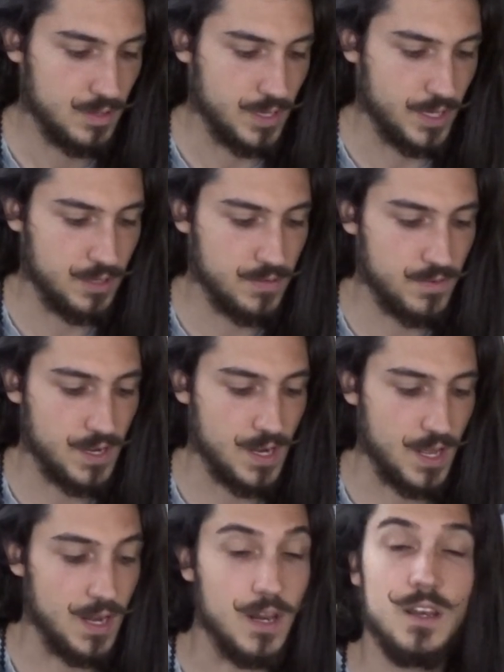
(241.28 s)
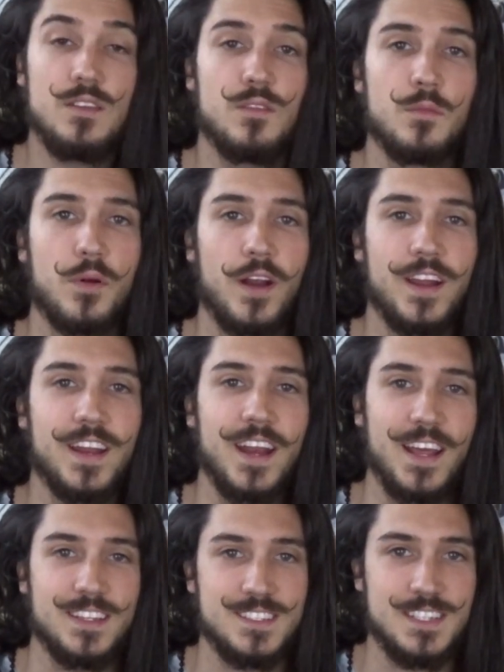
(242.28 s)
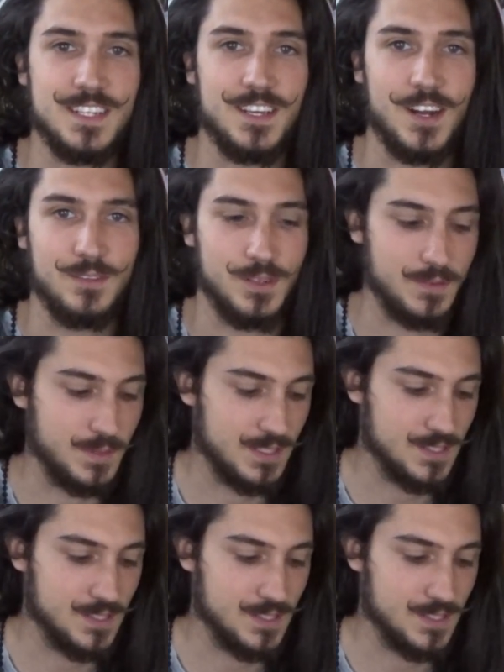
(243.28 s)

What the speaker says: I didn't even bring an SD card with me,